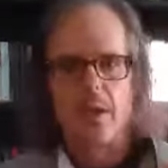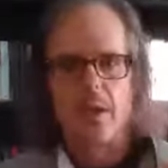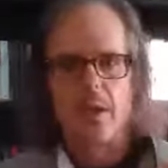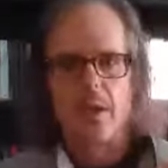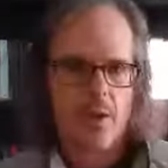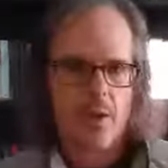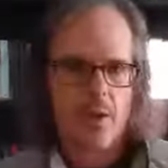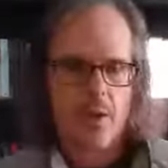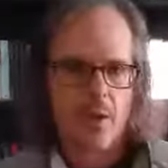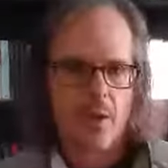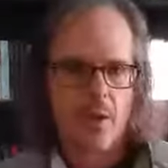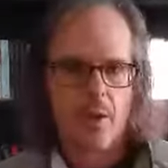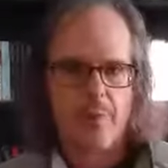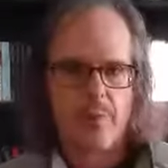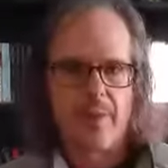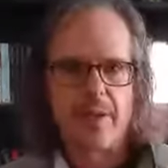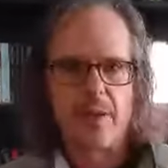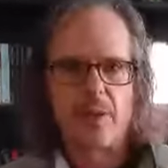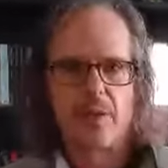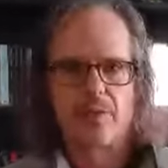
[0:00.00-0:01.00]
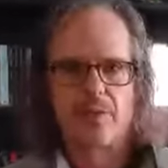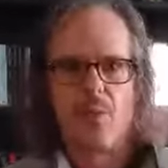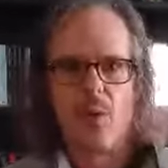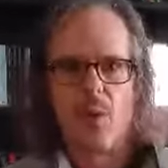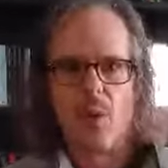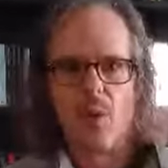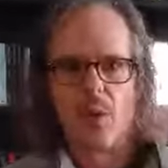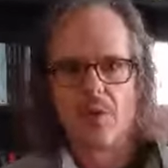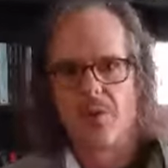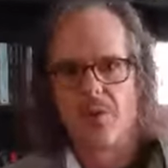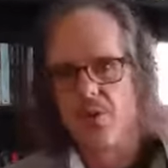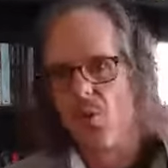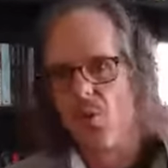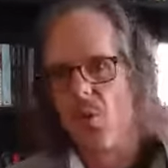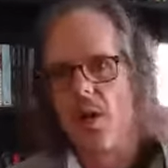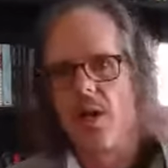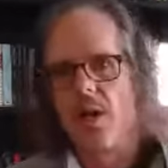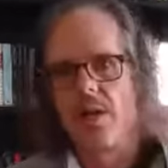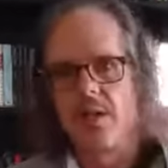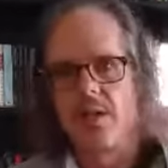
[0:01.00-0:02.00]
or or appeals more to the
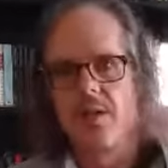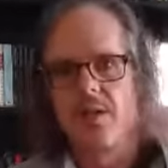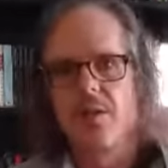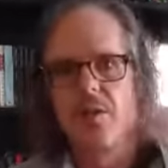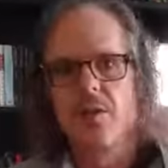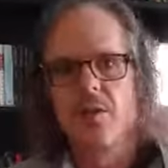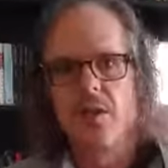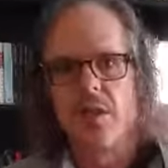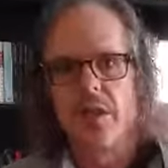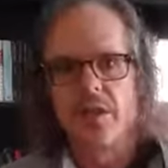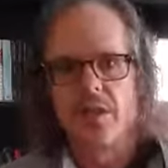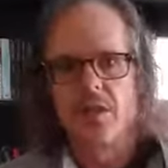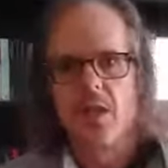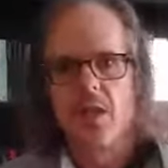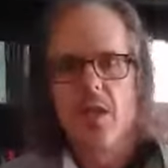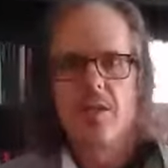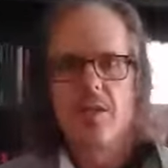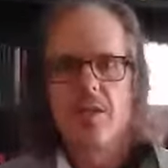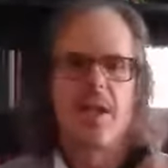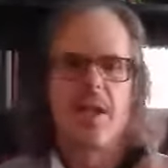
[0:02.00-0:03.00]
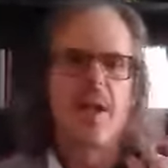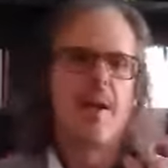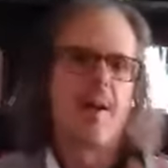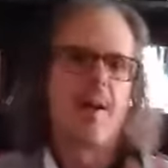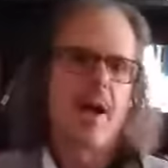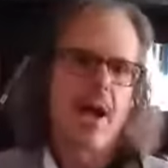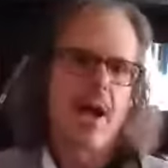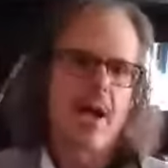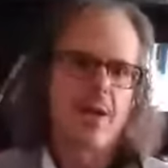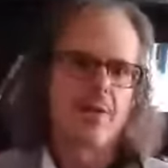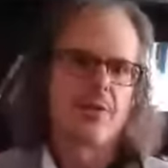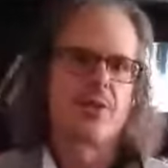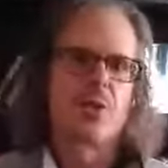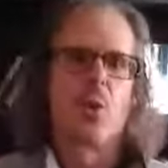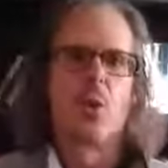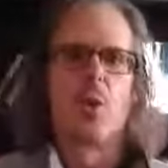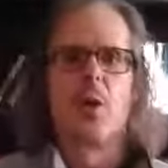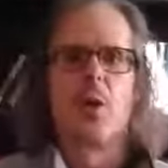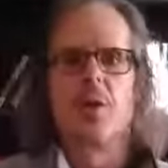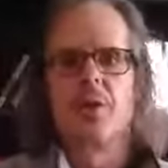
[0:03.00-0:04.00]
wine enthusiast to get a higher
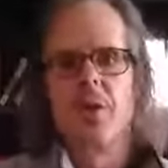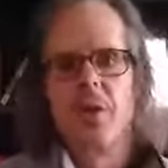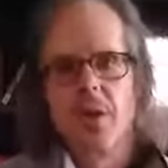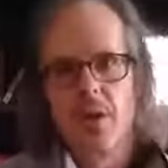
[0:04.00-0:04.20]
scores